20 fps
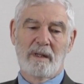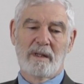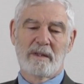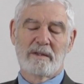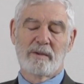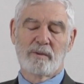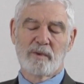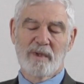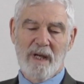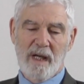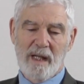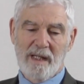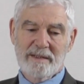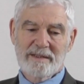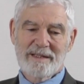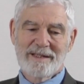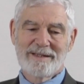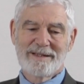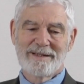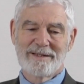The
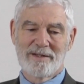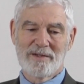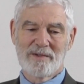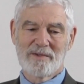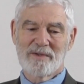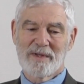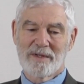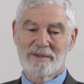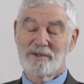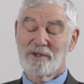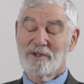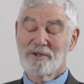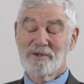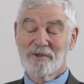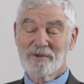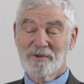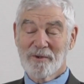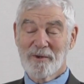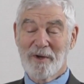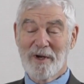reality is that
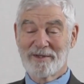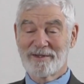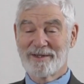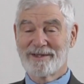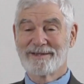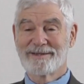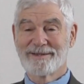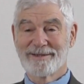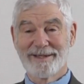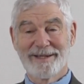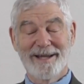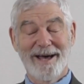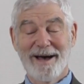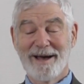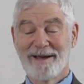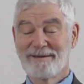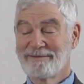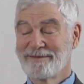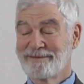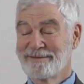Jesus Christ is alive.